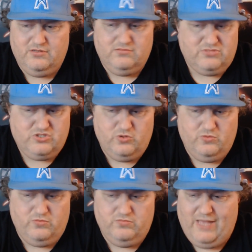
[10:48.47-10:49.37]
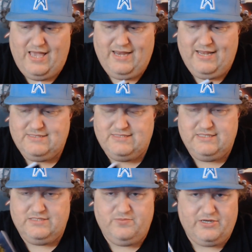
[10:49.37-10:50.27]
two badasses
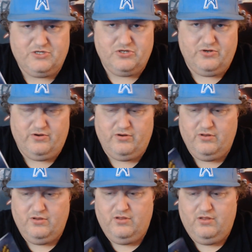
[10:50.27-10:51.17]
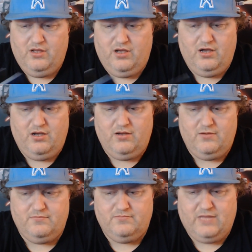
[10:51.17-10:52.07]
in to make sure.
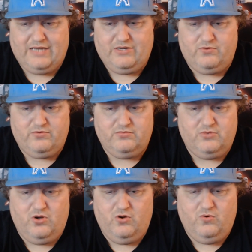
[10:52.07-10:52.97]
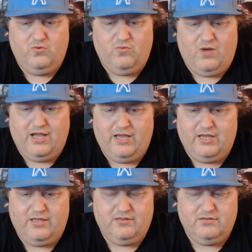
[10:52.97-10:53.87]
I don't know
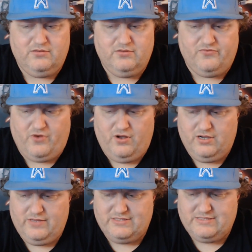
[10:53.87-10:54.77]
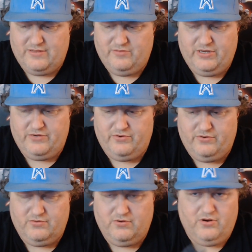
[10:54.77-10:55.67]
why the frog and the
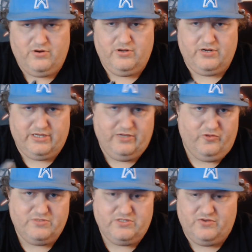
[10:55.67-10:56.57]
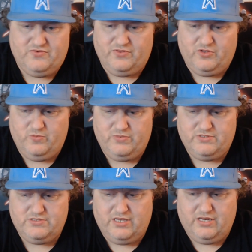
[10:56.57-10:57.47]
salamander are going to kill themselves for the
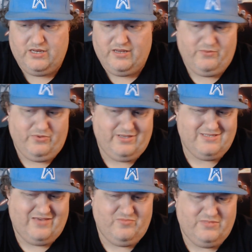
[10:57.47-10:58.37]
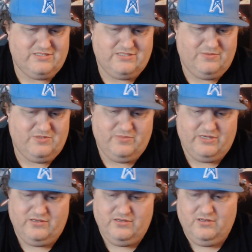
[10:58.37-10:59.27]
humans. They really haven't been seen to
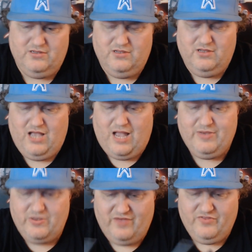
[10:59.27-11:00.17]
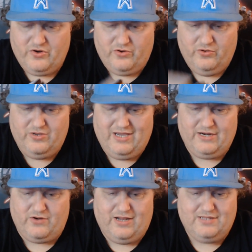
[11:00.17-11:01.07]
be. I mean, you have the girl who kind
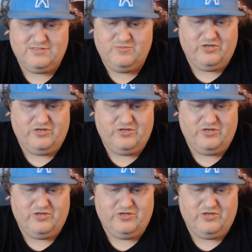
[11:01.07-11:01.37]
of grounds them, but you